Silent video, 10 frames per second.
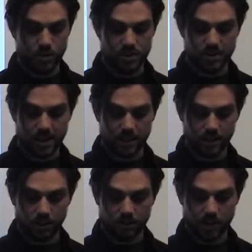
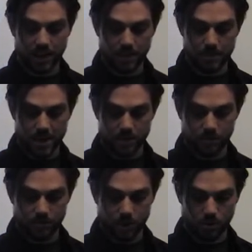recycling of organic matter,
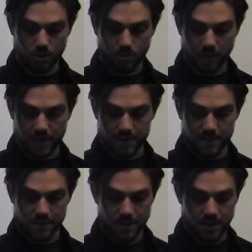growth of
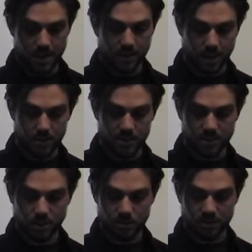plants, and carbon
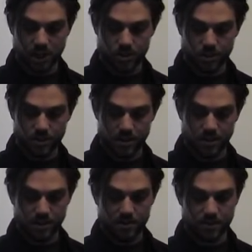sequestration
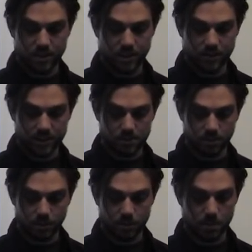is here
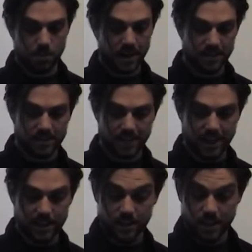explored by
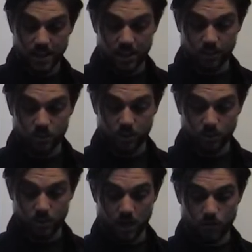design in order
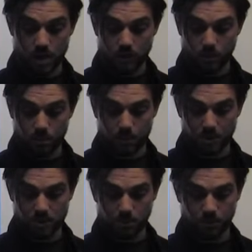to unravel
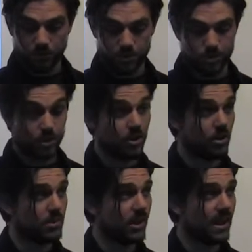possible future
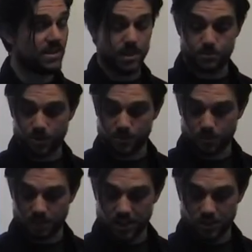urban landscape
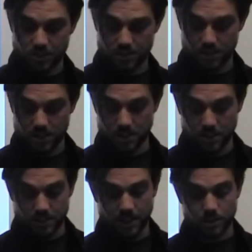transformation
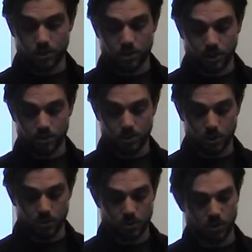that could
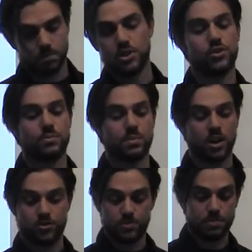contribute to the ambitious
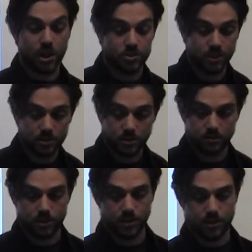project of
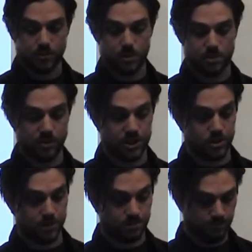Earth reparation.